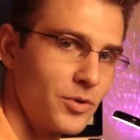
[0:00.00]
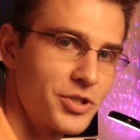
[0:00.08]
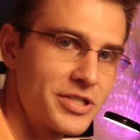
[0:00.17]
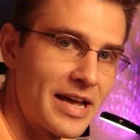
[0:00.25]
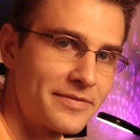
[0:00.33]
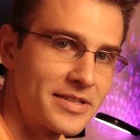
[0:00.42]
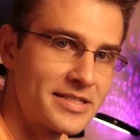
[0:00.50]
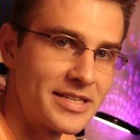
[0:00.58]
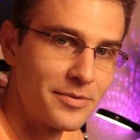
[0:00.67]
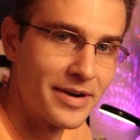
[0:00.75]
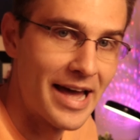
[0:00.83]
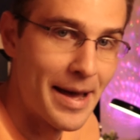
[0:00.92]
we'll just have to
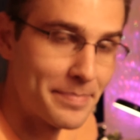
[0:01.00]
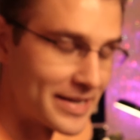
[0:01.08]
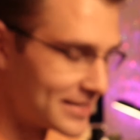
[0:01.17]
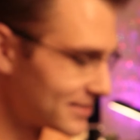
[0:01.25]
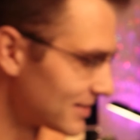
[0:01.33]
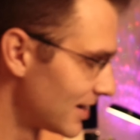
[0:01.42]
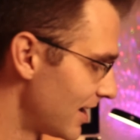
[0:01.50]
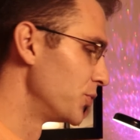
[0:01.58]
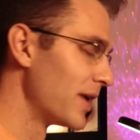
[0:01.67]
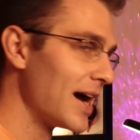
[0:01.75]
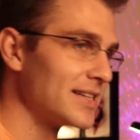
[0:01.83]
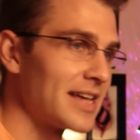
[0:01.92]
see what happens.
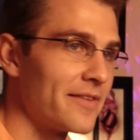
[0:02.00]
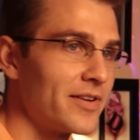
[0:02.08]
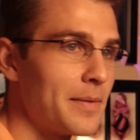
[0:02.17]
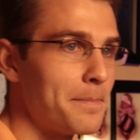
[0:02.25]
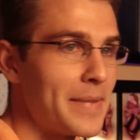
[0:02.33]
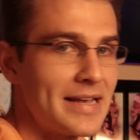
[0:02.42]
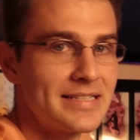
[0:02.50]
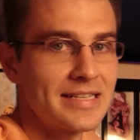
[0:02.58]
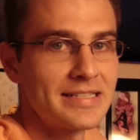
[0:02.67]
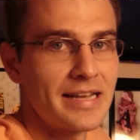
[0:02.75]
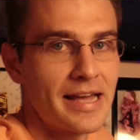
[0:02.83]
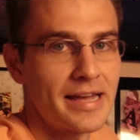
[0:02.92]
You guys have an
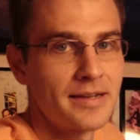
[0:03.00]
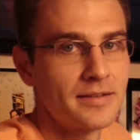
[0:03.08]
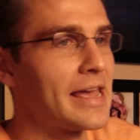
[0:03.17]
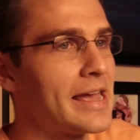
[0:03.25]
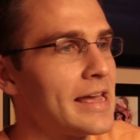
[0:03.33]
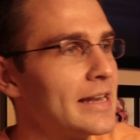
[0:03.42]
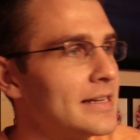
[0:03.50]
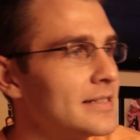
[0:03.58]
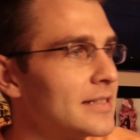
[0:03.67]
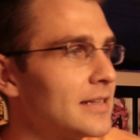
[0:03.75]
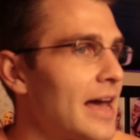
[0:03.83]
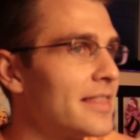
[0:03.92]
amazing day,
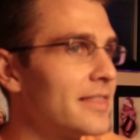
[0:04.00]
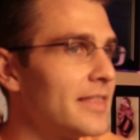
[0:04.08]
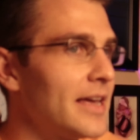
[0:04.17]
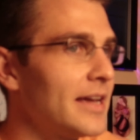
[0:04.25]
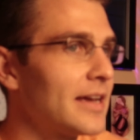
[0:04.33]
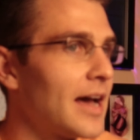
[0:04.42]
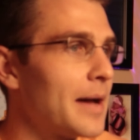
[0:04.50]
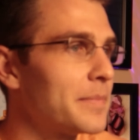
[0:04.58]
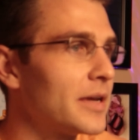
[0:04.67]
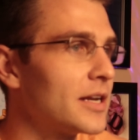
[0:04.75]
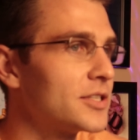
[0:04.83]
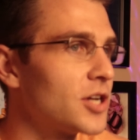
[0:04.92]
and I think
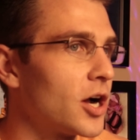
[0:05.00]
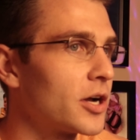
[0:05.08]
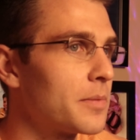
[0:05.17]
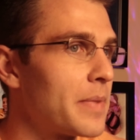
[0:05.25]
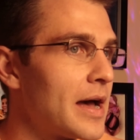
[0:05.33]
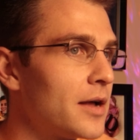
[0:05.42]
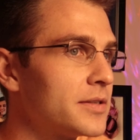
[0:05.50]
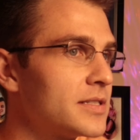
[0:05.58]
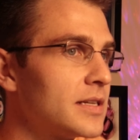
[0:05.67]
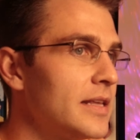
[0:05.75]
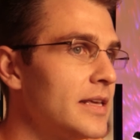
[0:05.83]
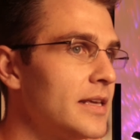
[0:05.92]
I'm gonna talk about
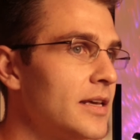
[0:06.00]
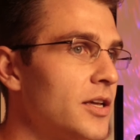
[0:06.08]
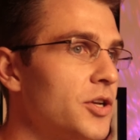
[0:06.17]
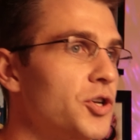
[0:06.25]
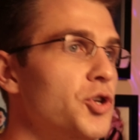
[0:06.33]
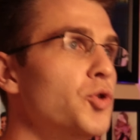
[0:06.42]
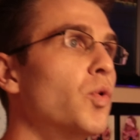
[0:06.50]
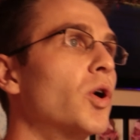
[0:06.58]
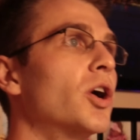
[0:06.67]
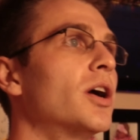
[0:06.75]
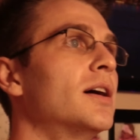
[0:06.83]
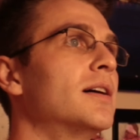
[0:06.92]
the
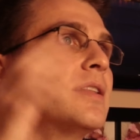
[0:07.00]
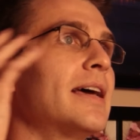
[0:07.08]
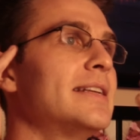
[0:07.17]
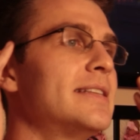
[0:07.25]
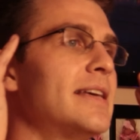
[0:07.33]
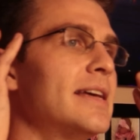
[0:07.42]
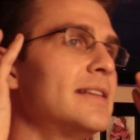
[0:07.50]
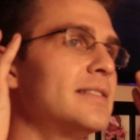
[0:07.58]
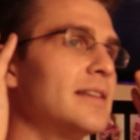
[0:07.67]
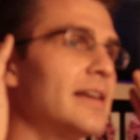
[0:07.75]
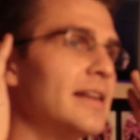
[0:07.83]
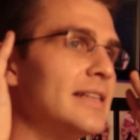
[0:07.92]
Neewer light kit
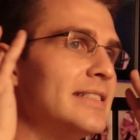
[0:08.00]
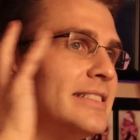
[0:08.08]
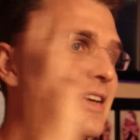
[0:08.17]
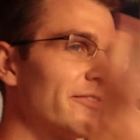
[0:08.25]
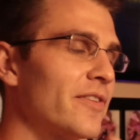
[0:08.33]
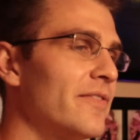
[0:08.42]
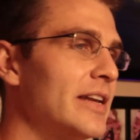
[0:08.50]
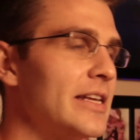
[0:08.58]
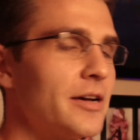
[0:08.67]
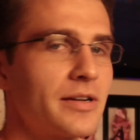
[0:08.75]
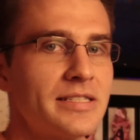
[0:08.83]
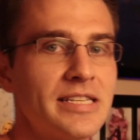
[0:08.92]
in a different
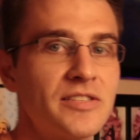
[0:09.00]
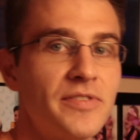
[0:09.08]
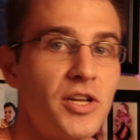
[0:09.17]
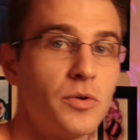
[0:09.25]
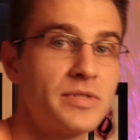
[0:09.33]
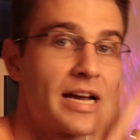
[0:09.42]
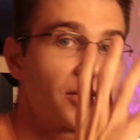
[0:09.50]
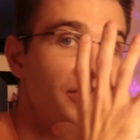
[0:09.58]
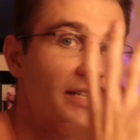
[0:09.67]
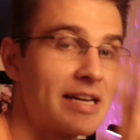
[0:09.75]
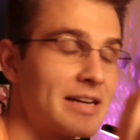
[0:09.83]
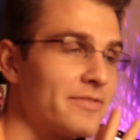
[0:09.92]
video, because this video is
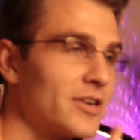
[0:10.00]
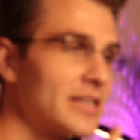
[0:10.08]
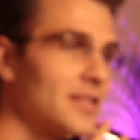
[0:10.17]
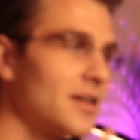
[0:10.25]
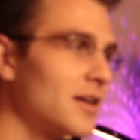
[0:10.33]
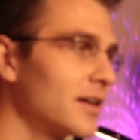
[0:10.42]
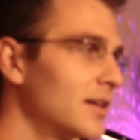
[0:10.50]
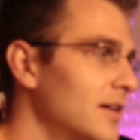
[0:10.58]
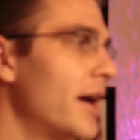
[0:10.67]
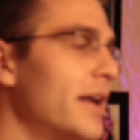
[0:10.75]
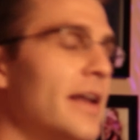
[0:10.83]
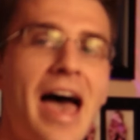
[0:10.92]
actually kind of already long.
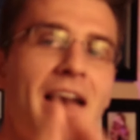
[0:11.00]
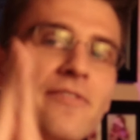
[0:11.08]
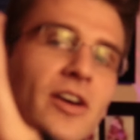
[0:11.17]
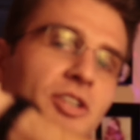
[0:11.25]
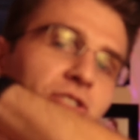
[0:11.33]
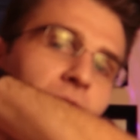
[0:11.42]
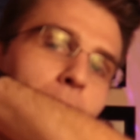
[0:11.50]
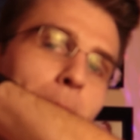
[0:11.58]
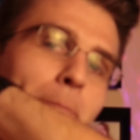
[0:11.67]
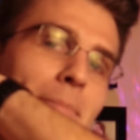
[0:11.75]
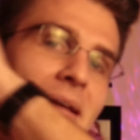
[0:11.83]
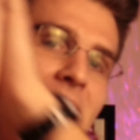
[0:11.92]
But have a
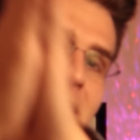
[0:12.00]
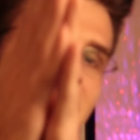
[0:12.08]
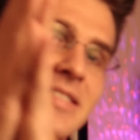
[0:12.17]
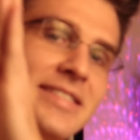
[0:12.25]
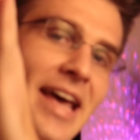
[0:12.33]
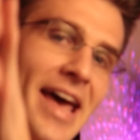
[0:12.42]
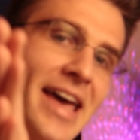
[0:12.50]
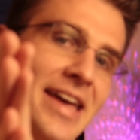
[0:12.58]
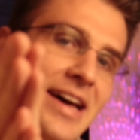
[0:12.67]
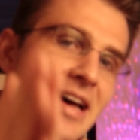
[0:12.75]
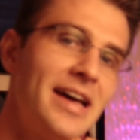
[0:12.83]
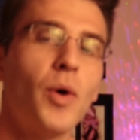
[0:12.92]
tremendous
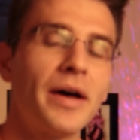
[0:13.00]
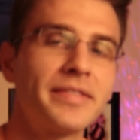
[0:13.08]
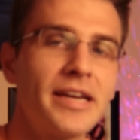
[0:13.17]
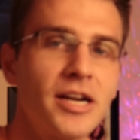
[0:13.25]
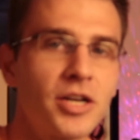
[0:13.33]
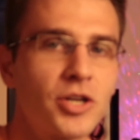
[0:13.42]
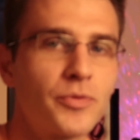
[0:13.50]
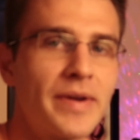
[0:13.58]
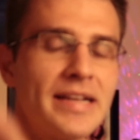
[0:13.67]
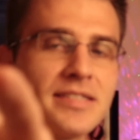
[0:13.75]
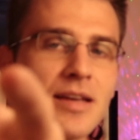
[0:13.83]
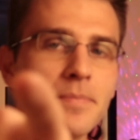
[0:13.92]
day. Go out there,
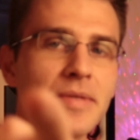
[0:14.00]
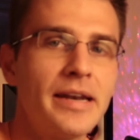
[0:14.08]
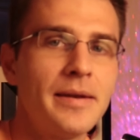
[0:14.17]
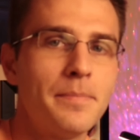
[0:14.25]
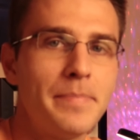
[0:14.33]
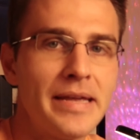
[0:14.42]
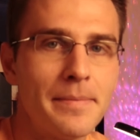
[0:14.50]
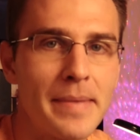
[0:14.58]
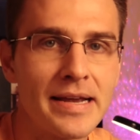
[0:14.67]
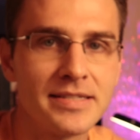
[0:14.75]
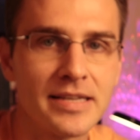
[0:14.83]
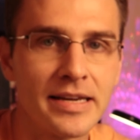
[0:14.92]
create something, be
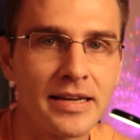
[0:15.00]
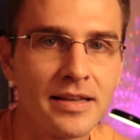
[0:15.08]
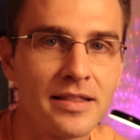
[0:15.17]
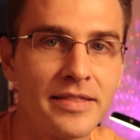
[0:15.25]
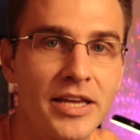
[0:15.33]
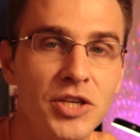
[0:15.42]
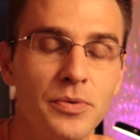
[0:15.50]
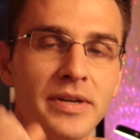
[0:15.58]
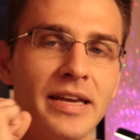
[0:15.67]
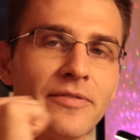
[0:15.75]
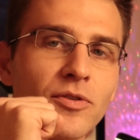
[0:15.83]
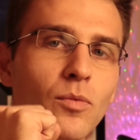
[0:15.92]
amazing. Thank you
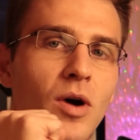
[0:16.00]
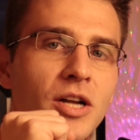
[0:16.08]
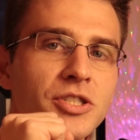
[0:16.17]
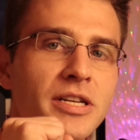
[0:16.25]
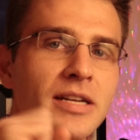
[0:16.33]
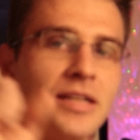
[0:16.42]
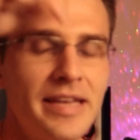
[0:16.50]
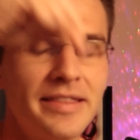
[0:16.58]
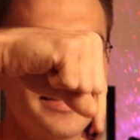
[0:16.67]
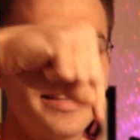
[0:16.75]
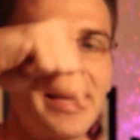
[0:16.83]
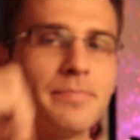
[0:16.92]
again for watching. Hit
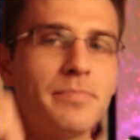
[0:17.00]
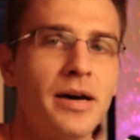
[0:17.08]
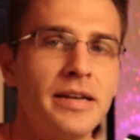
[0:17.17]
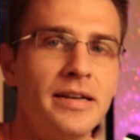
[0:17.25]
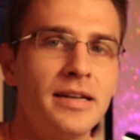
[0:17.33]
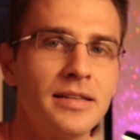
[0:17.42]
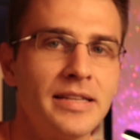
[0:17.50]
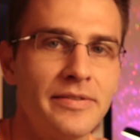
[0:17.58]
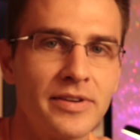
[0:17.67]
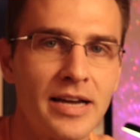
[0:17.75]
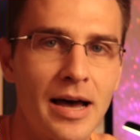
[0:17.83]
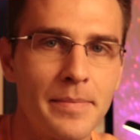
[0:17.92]
the like button, leave
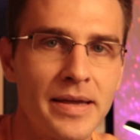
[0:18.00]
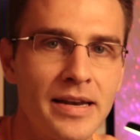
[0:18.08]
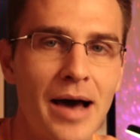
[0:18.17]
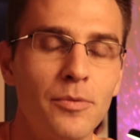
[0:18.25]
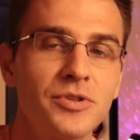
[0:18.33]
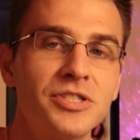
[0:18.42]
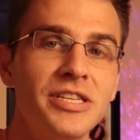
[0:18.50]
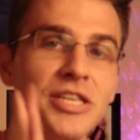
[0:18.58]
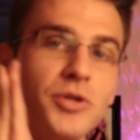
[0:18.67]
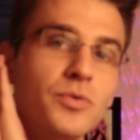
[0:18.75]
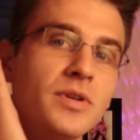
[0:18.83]
a comment. I will see you